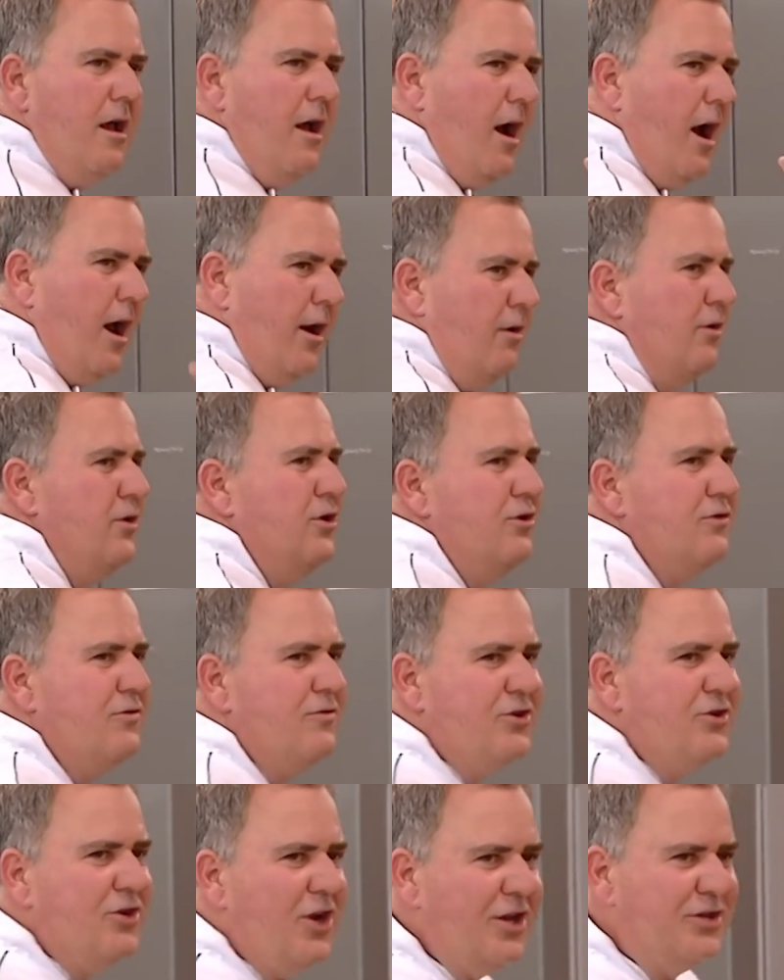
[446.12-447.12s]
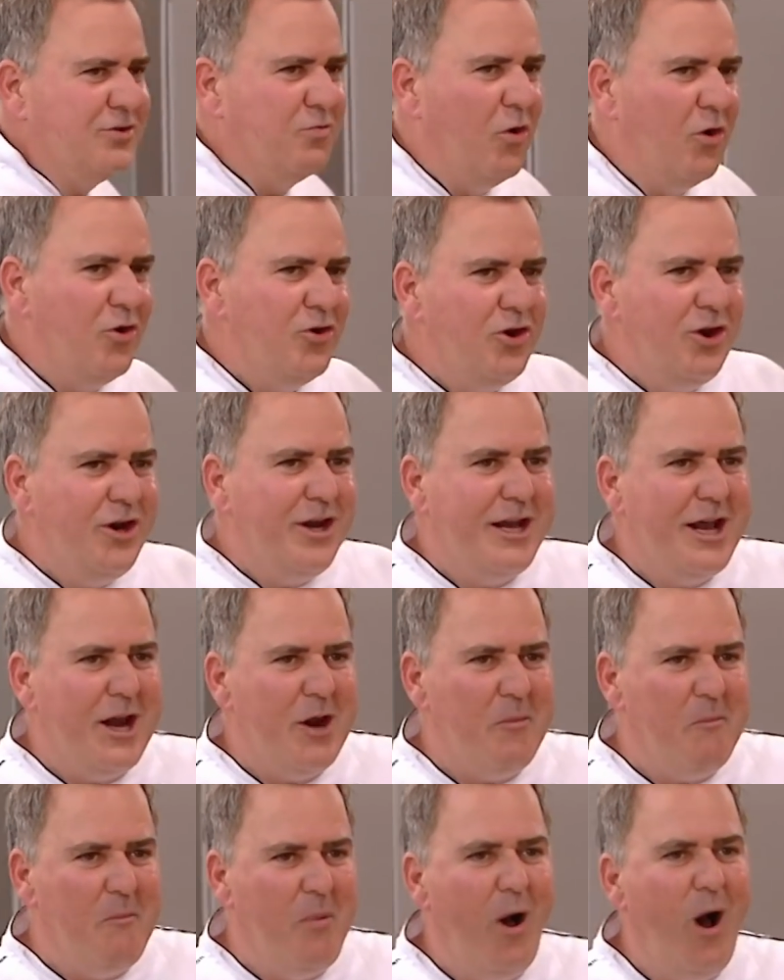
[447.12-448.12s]
I don't just want you to get
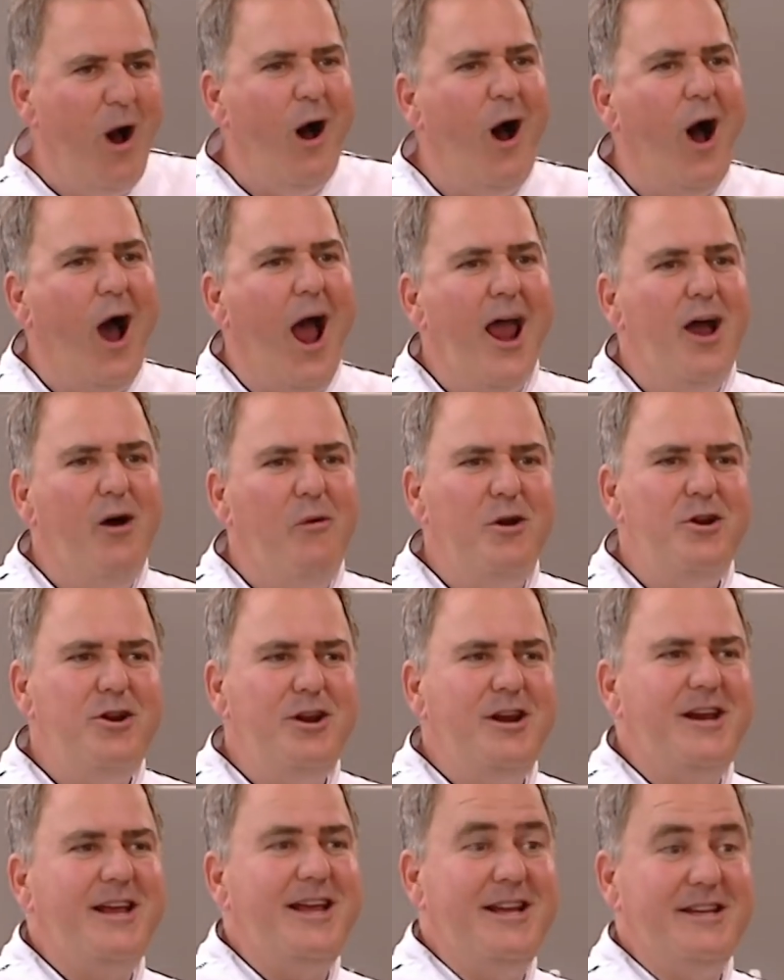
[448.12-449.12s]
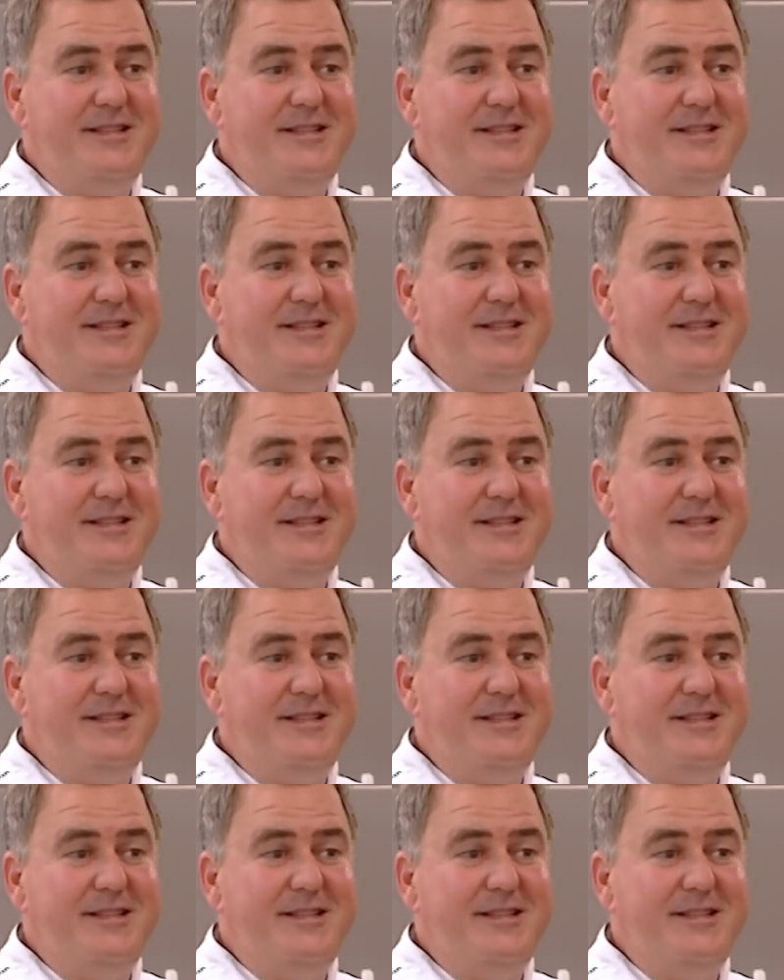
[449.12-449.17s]
a pie, I want you to get